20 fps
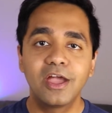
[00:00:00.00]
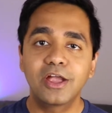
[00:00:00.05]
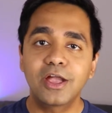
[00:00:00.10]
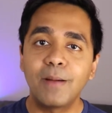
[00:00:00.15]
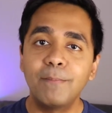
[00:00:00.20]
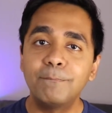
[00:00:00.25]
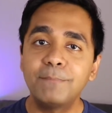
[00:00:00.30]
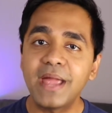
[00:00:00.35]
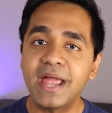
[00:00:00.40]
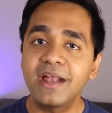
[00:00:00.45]

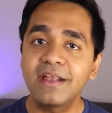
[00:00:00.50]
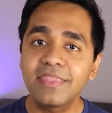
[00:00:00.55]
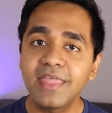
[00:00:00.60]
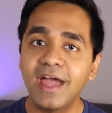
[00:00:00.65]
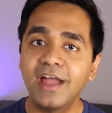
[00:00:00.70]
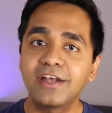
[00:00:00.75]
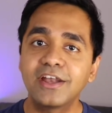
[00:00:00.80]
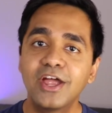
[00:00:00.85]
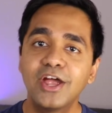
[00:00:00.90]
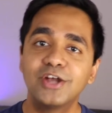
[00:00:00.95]
Compare
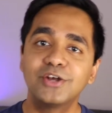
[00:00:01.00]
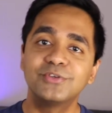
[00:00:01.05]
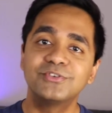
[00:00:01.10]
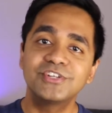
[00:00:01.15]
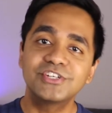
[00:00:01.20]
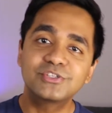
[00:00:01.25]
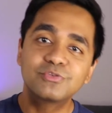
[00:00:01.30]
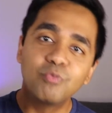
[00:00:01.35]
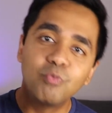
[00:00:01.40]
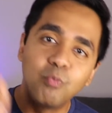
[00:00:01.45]
that to
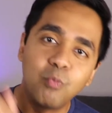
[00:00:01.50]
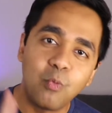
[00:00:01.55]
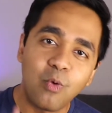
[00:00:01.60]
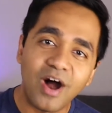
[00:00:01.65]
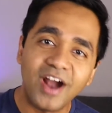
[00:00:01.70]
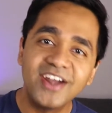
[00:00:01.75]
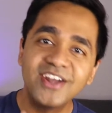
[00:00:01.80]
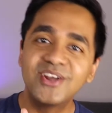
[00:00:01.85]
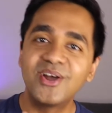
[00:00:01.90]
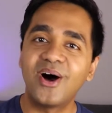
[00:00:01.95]
just
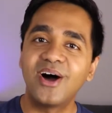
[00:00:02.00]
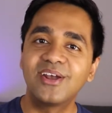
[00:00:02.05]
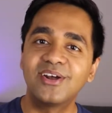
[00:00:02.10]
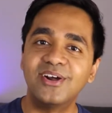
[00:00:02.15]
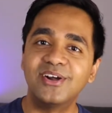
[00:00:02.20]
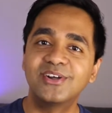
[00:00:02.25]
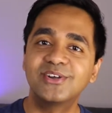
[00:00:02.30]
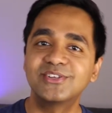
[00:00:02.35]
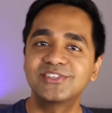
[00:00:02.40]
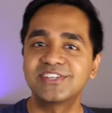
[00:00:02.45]

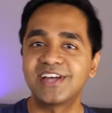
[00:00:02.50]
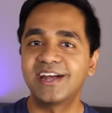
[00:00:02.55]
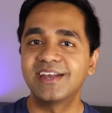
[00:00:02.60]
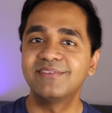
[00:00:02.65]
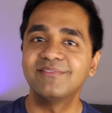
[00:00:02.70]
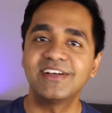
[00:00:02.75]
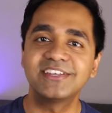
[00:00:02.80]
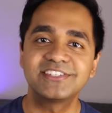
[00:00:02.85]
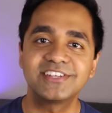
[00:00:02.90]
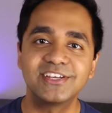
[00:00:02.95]
$1 to start
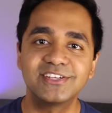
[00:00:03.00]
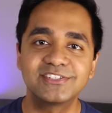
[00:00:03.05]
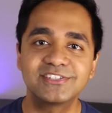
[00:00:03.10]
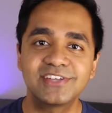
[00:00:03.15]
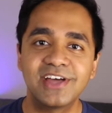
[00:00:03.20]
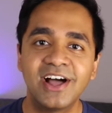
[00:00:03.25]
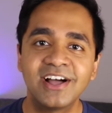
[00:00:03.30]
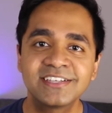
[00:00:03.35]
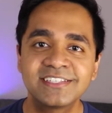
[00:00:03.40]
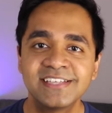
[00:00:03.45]
investing in
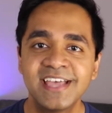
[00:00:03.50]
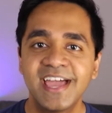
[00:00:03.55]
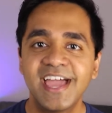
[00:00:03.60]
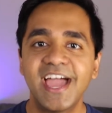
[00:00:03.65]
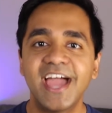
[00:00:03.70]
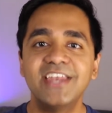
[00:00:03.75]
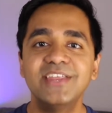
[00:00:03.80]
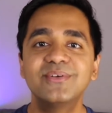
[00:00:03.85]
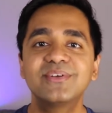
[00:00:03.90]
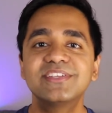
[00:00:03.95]
stocks,
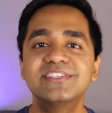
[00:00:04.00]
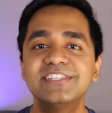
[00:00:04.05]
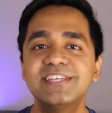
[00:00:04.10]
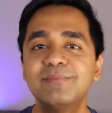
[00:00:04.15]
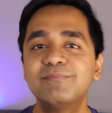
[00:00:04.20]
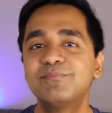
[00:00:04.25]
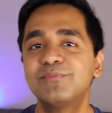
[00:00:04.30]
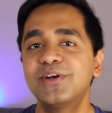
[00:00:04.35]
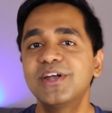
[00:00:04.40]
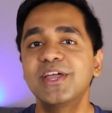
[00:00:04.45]
and you can
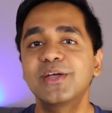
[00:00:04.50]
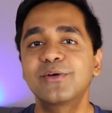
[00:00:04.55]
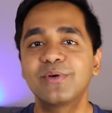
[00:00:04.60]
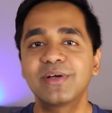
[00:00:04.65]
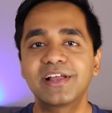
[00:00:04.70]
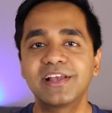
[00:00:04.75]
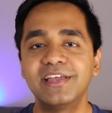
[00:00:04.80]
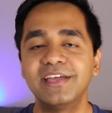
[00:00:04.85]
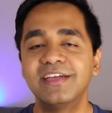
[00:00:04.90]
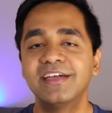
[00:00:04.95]
see pretty
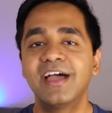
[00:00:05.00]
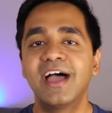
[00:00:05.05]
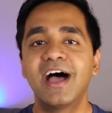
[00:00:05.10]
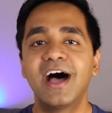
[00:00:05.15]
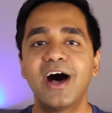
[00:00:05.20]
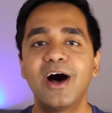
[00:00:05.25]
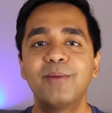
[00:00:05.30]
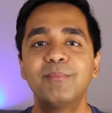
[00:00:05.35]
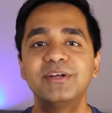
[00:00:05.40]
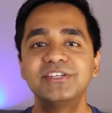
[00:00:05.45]
quickly
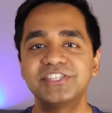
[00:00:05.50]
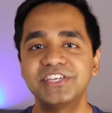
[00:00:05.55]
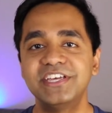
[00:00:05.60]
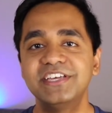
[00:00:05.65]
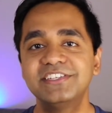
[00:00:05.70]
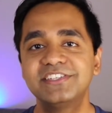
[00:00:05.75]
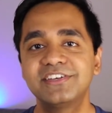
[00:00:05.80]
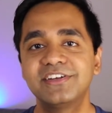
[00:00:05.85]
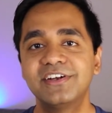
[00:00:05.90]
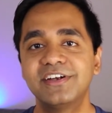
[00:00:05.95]
how much
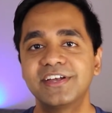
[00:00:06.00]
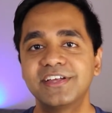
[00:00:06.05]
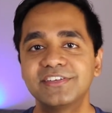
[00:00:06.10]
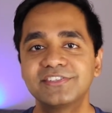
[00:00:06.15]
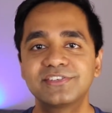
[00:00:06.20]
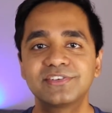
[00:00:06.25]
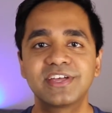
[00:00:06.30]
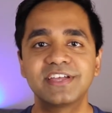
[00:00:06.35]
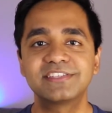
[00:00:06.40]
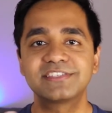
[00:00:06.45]
easier it
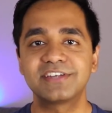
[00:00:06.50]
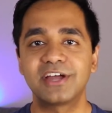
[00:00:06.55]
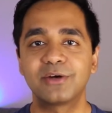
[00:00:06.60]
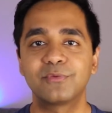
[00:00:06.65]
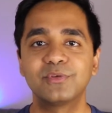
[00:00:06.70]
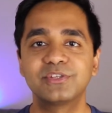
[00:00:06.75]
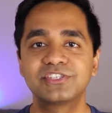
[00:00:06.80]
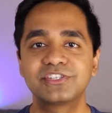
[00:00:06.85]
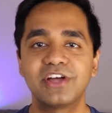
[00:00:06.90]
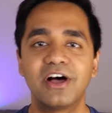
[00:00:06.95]
is to get
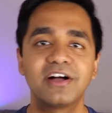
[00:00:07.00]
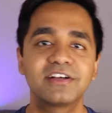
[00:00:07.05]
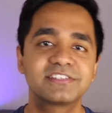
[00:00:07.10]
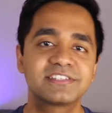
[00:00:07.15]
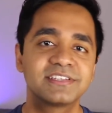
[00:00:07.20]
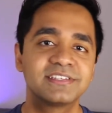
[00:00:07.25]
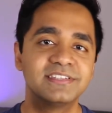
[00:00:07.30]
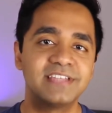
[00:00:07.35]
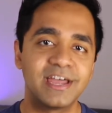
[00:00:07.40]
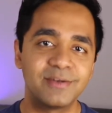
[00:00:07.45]
started with
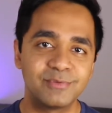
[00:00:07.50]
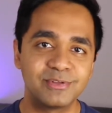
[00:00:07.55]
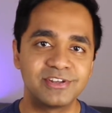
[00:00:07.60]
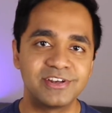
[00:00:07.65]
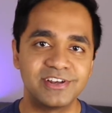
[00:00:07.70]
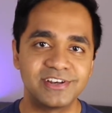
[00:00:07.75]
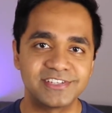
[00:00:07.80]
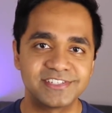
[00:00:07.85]
stocks than with real